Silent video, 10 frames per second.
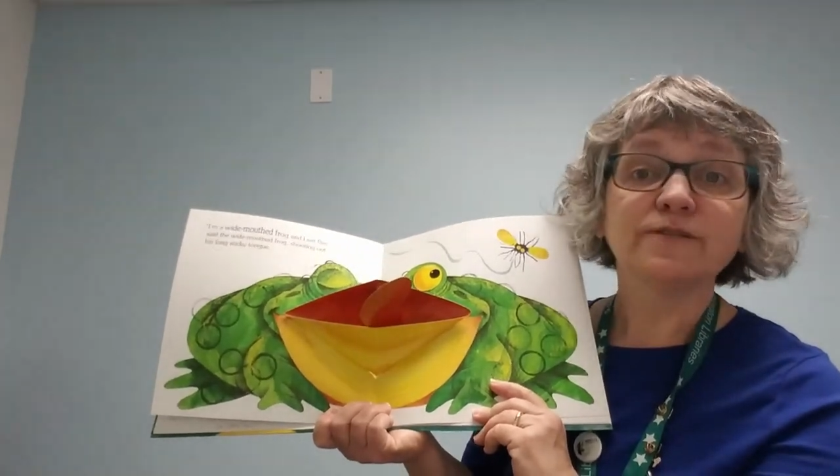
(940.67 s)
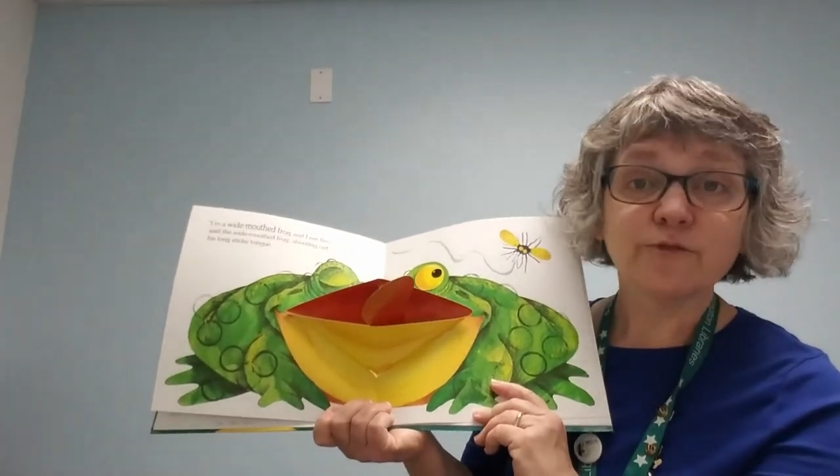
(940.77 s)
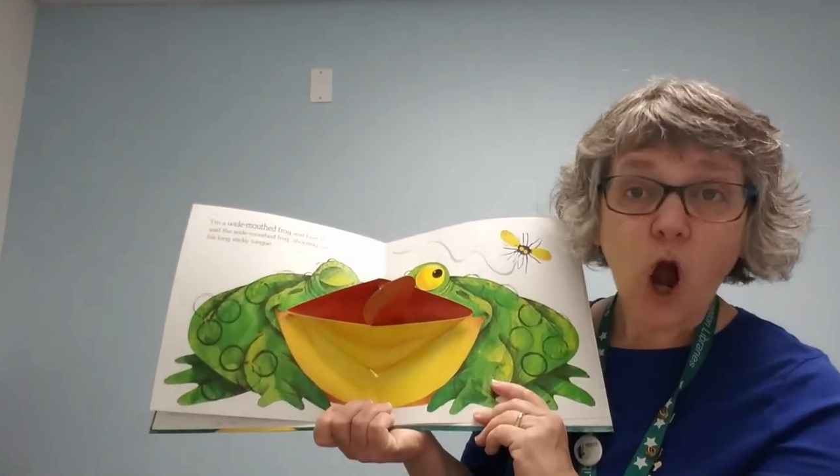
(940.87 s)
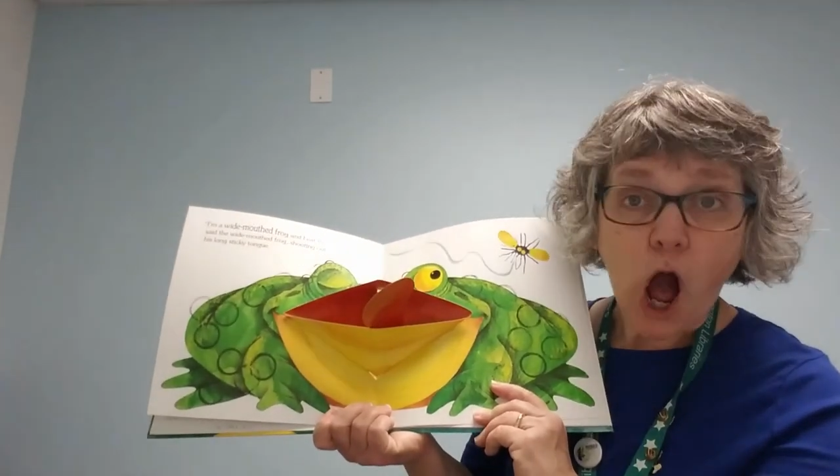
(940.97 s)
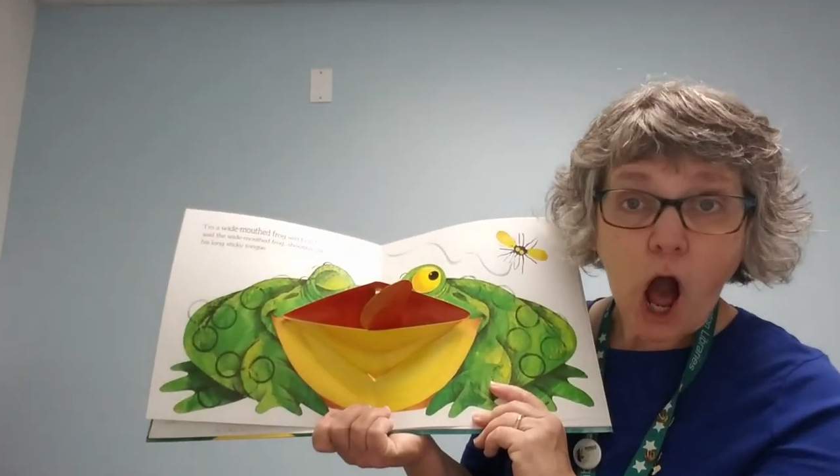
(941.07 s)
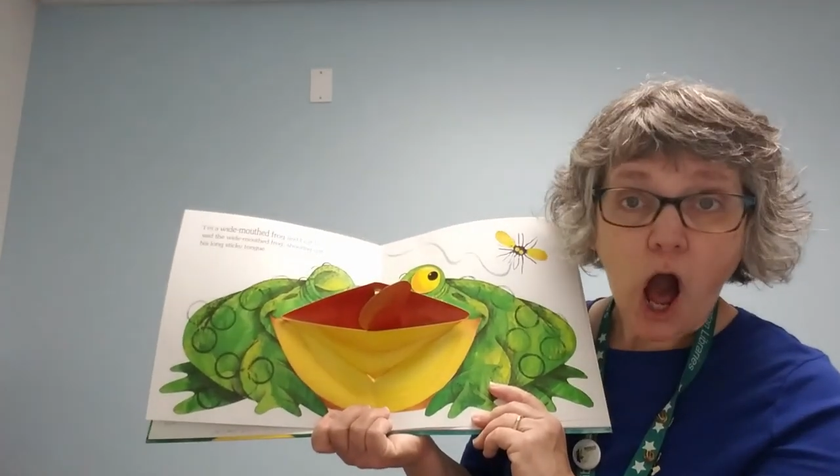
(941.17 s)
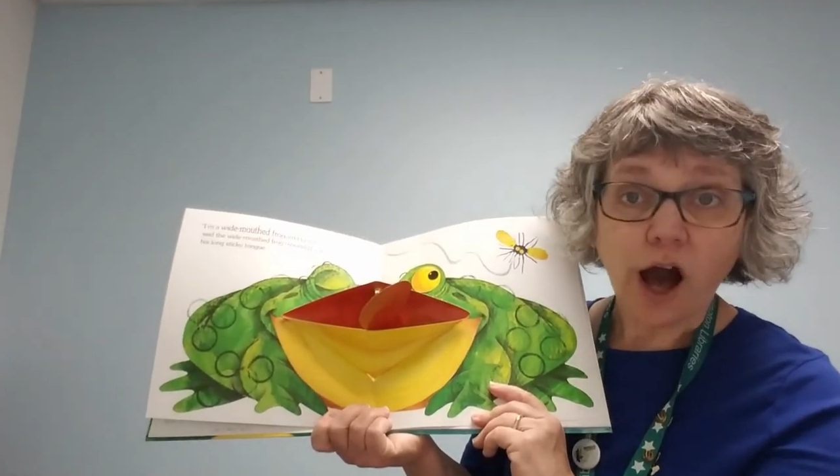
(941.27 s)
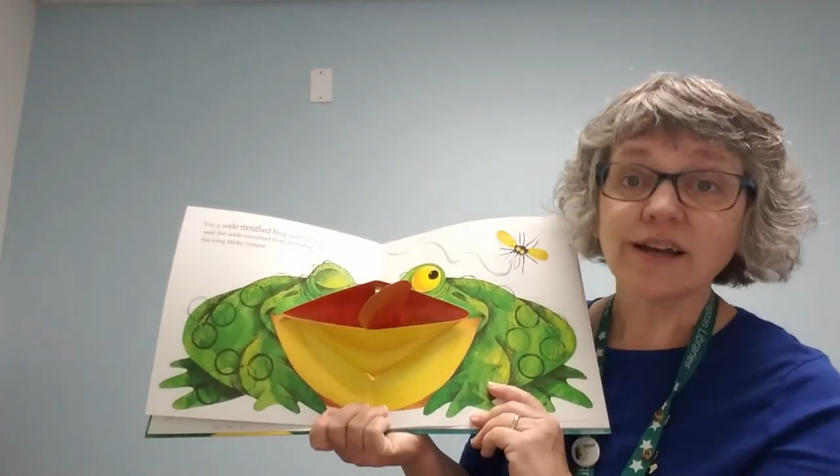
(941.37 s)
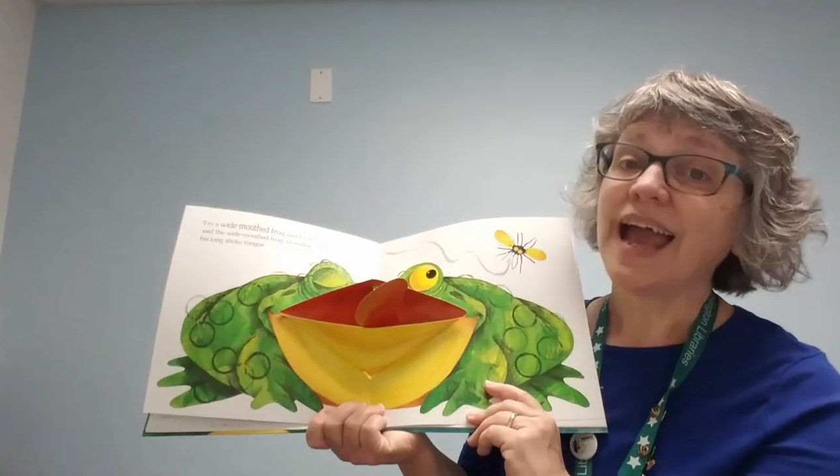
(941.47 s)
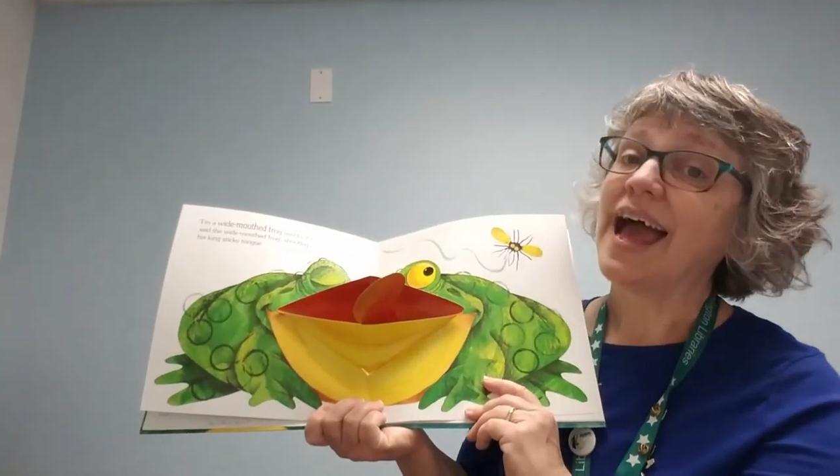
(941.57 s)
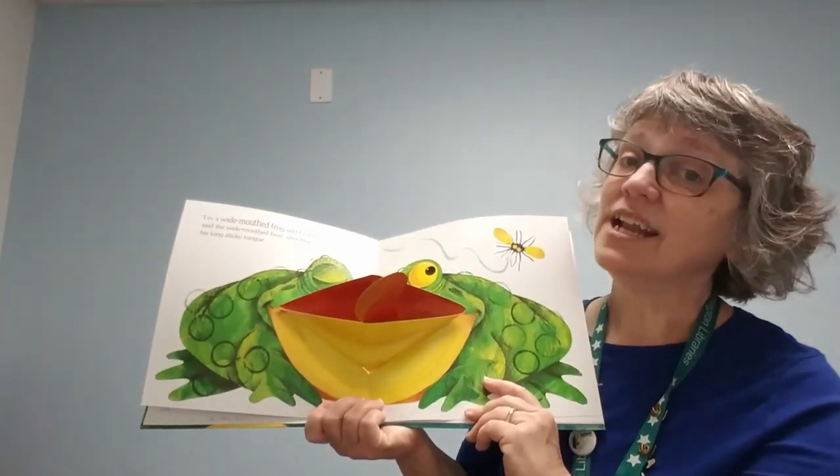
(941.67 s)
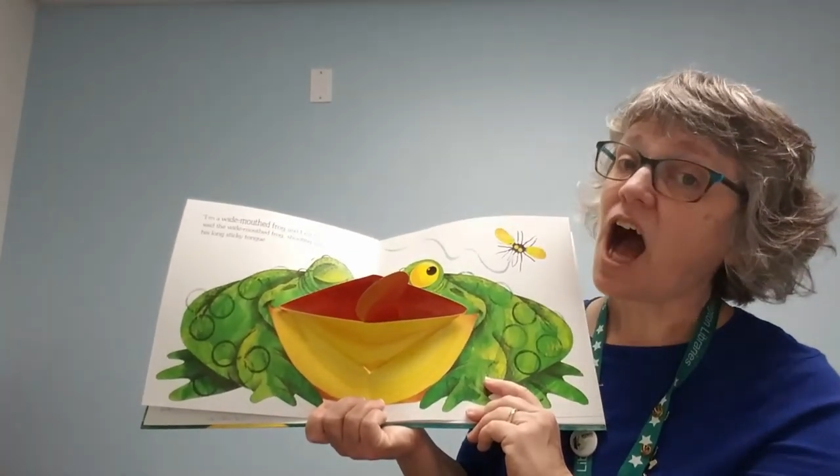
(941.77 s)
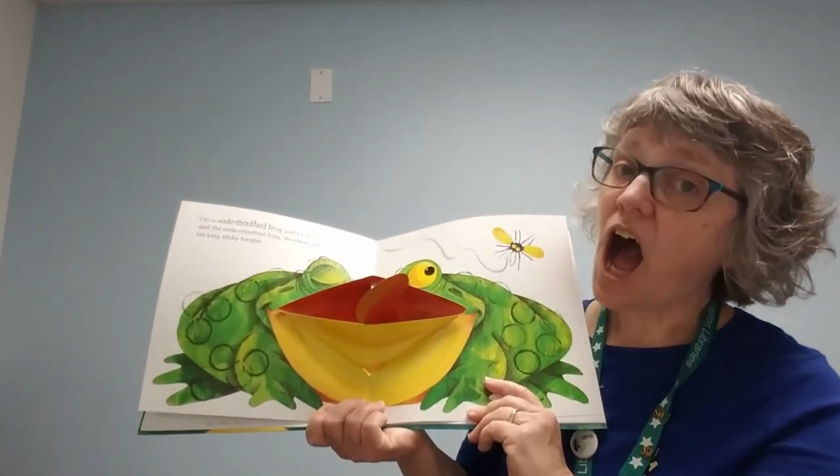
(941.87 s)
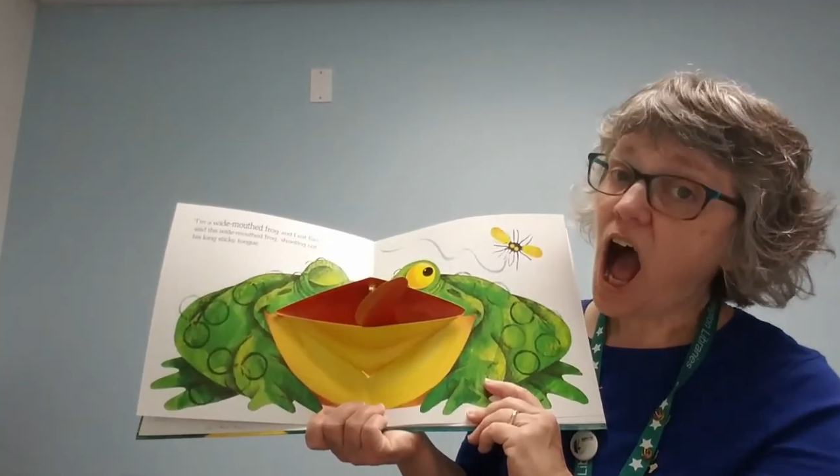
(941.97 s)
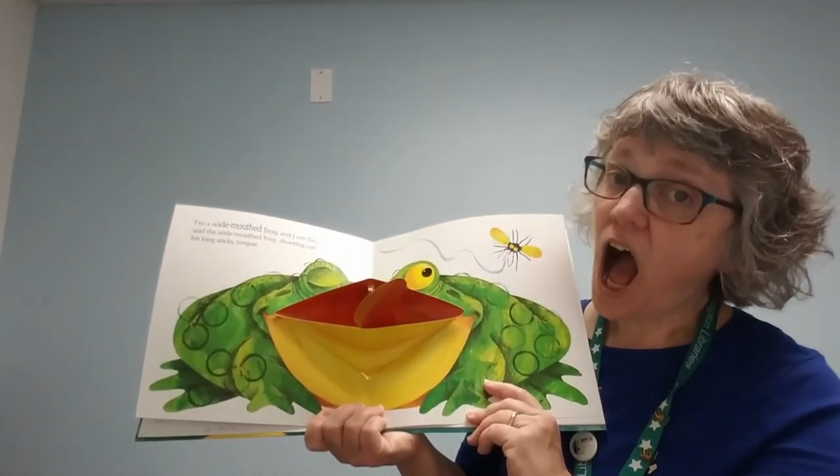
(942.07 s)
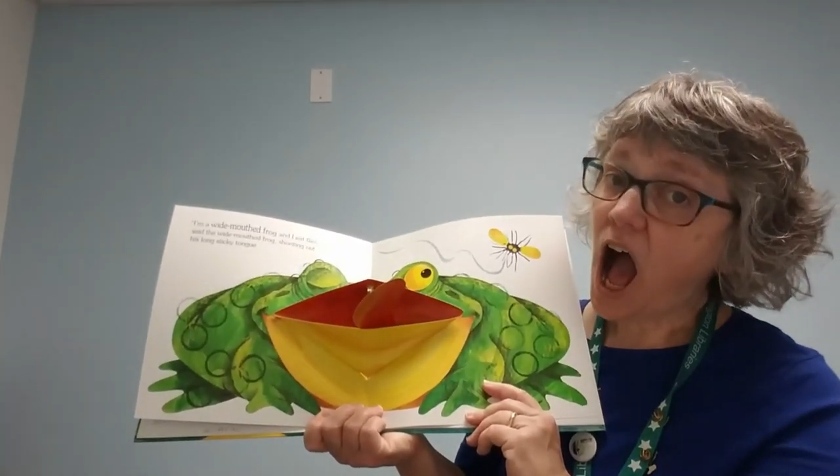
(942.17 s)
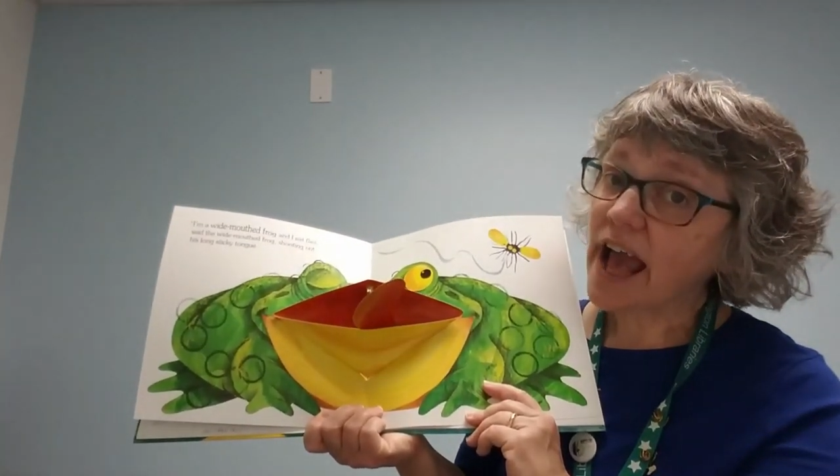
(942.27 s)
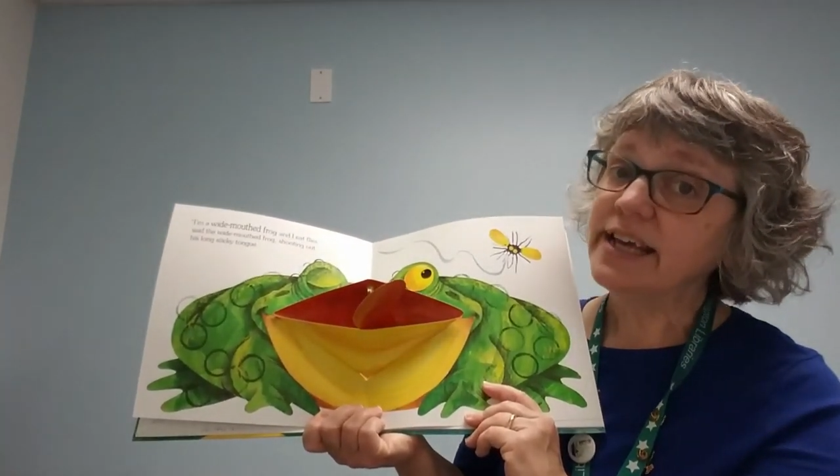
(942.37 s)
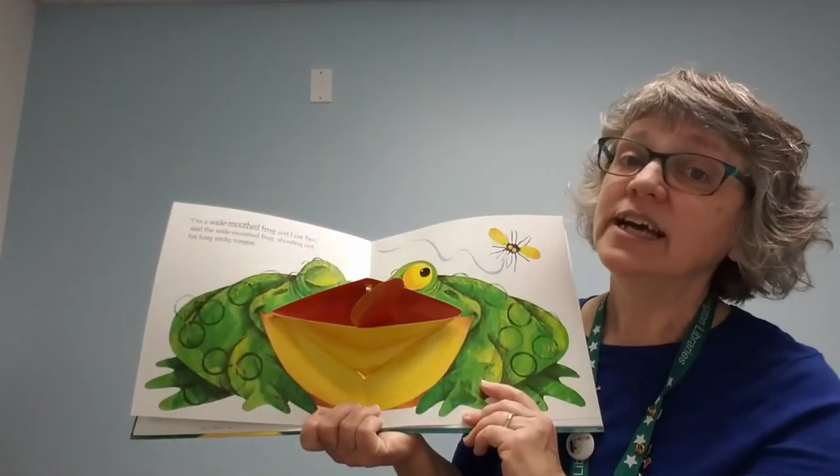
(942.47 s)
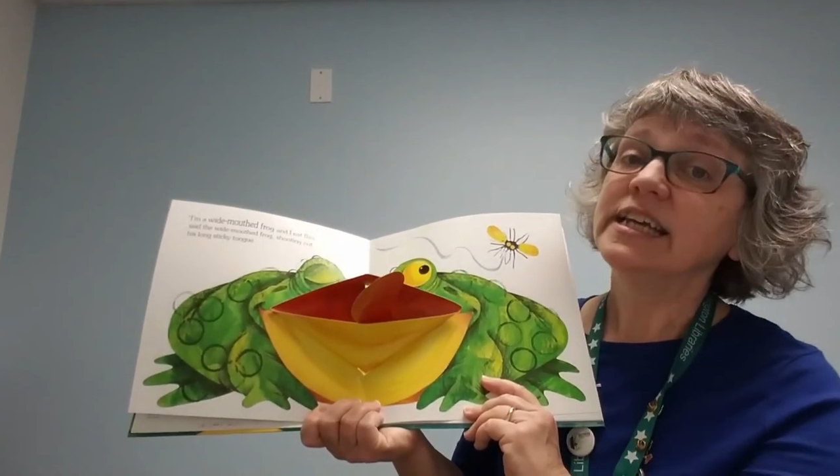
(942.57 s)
frog and I